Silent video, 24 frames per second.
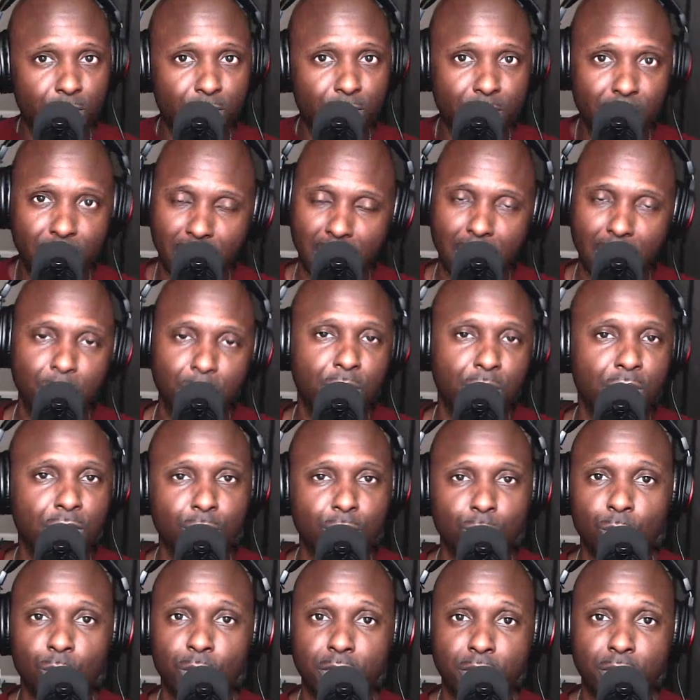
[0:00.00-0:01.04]
I'm
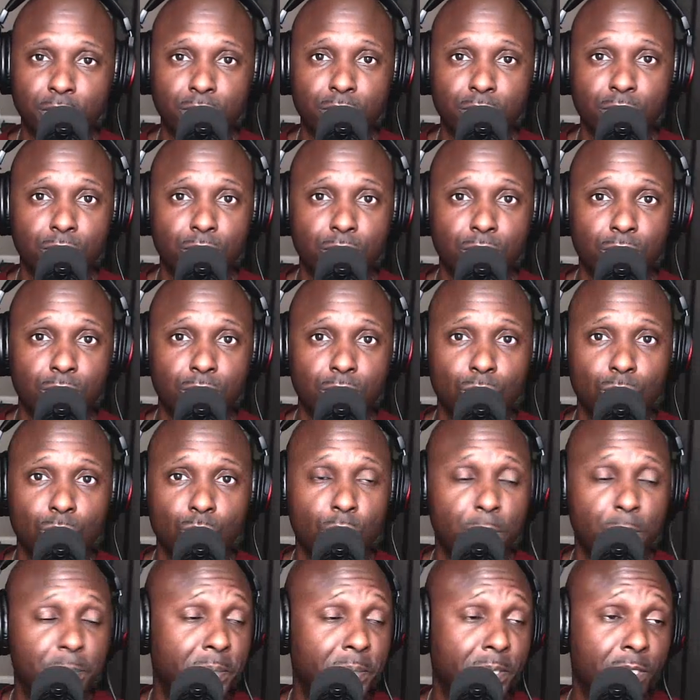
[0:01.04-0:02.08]
good with it.
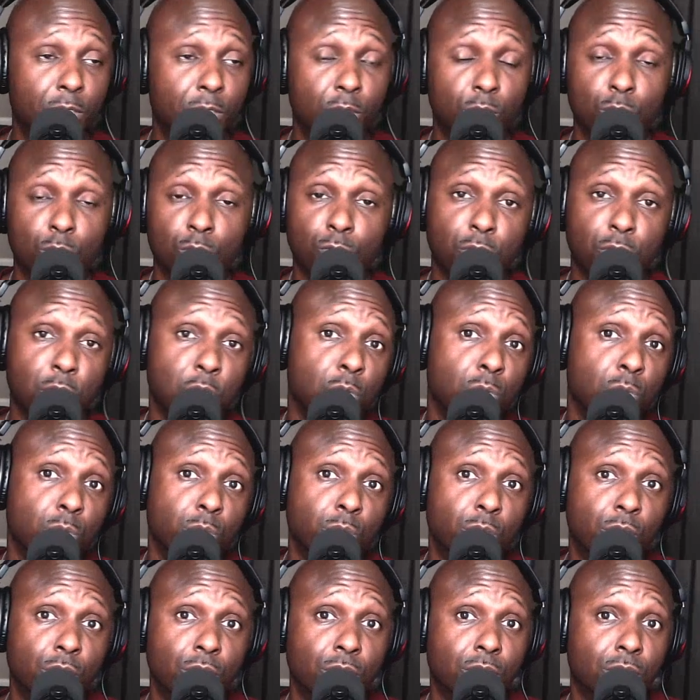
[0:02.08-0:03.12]
Where political
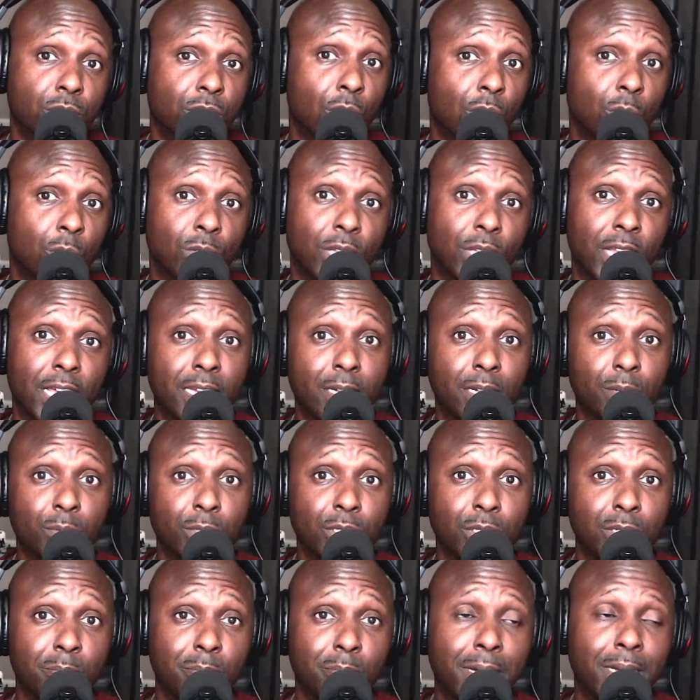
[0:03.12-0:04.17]
views don't line up
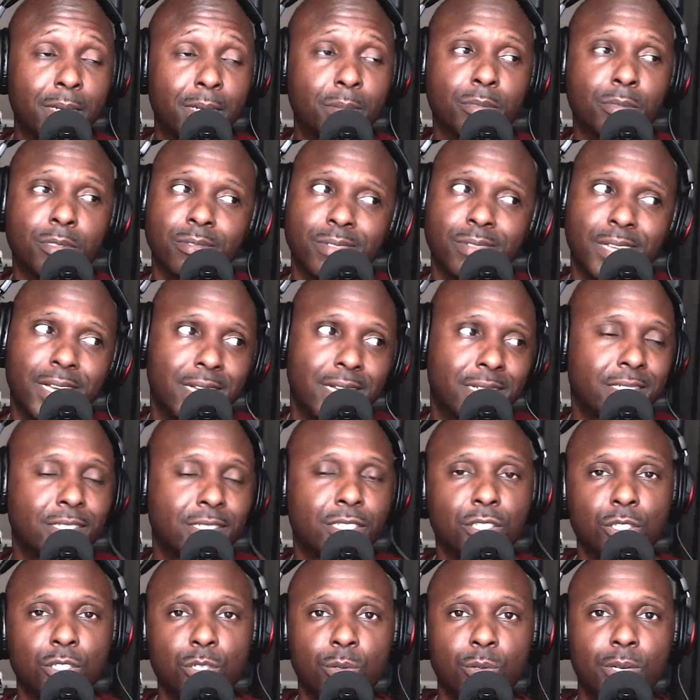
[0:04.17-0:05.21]
with the Bible, I
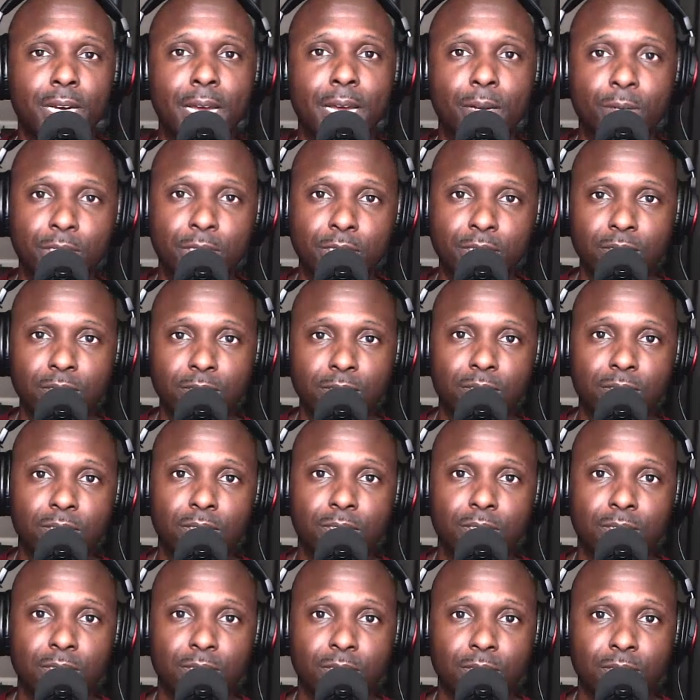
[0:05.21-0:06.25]
can do without it.
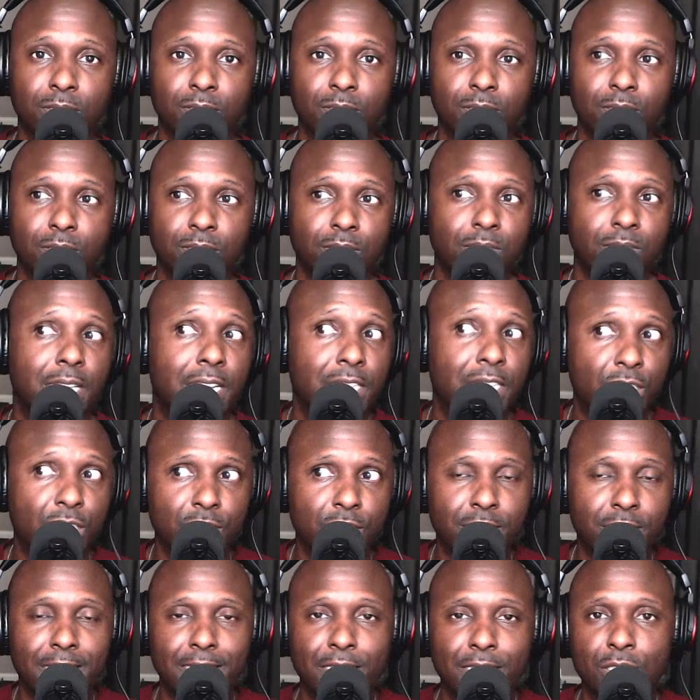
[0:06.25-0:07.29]

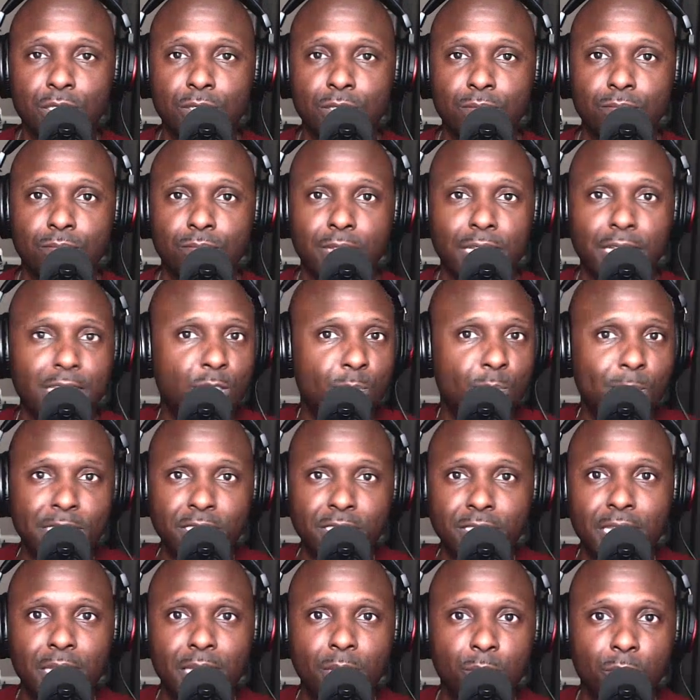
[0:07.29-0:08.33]
That's my
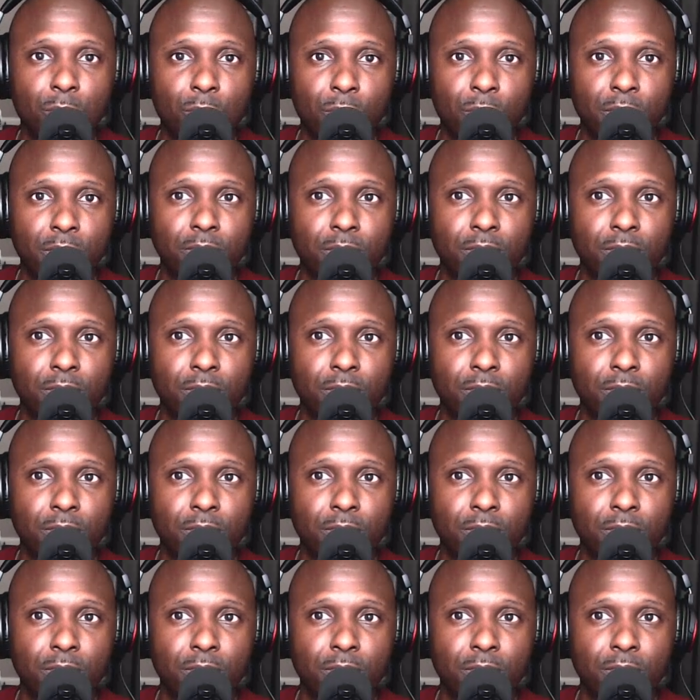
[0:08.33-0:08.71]
standpoint.